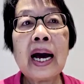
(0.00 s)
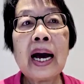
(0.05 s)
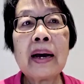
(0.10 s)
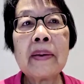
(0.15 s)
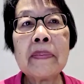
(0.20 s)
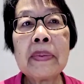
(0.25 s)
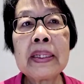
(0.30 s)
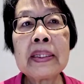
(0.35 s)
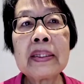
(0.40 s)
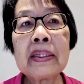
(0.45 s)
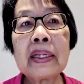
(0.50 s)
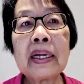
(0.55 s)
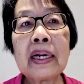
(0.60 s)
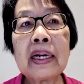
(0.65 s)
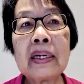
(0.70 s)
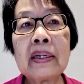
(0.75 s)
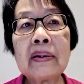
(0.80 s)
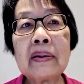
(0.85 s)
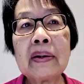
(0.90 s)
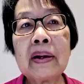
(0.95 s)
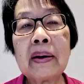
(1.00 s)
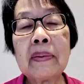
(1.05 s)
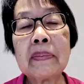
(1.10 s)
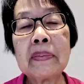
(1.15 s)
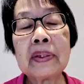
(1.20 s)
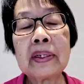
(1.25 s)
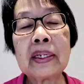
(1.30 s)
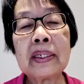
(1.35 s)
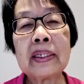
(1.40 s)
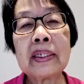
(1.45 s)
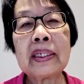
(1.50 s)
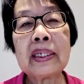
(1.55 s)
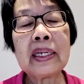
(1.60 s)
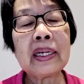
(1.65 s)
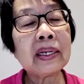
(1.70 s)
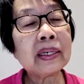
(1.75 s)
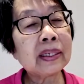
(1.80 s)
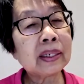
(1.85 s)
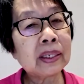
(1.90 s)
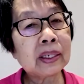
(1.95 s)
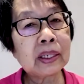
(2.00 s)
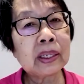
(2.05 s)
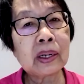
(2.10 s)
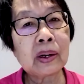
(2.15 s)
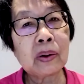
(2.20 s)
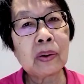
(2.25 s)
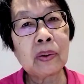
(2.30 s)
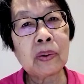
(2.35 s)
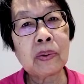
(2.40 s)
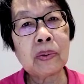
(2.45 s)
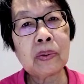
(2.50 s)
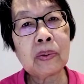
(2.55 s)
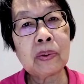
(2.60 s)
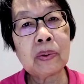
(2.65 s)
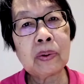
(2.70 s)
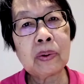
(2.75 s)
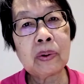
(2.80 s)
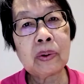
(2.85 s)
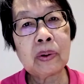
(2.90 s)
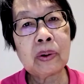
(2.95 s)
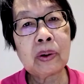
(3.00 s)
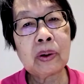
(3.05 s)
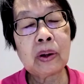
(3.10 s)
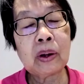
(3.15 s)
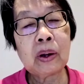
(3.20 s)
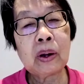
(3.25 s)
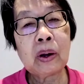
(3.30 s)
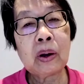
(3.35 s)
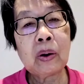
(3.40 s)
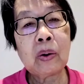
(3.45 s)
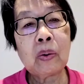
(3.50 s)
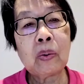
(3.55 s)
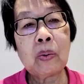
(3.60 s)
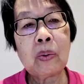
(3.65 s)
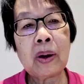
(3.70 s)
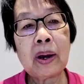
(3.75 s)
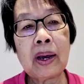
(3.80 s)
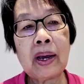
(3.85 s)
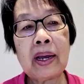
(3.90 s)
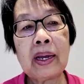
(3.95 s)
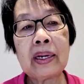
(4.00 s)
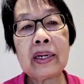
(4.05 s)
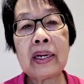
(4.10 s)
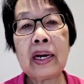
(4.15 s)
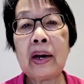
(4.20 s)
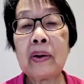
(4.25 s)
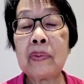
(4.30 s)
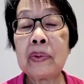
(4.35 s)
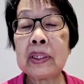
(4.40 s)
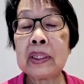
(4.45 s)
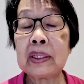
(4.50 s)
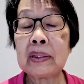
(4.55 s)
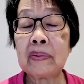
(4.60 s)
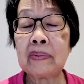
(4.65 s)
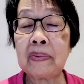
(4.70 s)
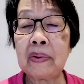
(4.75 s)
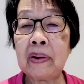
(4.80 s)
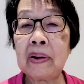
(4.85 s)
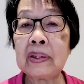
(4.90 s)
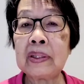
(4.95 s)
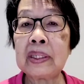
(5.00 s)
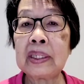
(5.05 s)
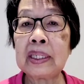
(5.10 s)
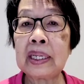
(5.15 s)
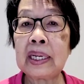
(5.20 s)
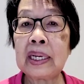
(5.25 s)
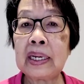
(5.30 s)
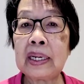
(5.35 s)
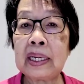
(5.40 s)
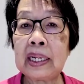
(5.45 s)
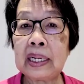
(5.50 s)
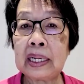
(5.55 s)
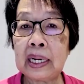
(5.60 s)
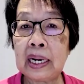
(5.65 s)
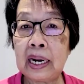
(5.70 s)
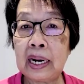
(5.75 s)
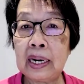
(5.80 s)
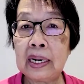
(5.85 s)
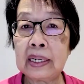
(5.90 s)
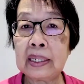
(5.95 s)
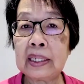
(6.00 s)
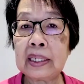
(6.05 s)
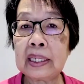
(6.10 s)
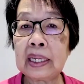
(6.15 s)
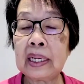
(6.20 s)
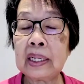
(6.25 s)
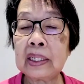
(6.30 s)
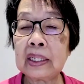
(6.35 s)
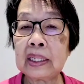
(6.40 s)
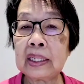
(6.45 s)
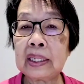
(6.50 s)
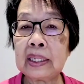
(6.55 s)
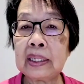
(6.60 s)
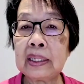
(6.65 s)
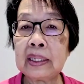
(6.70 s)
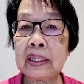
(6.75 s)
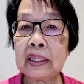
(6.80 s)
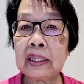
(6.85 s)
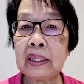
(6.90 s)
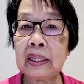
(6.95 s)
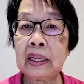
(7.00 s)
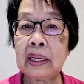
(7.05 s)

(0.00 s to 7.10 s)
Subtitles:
I met Uncle Amran years ago when I was a volunteer in Carl's Kitchen,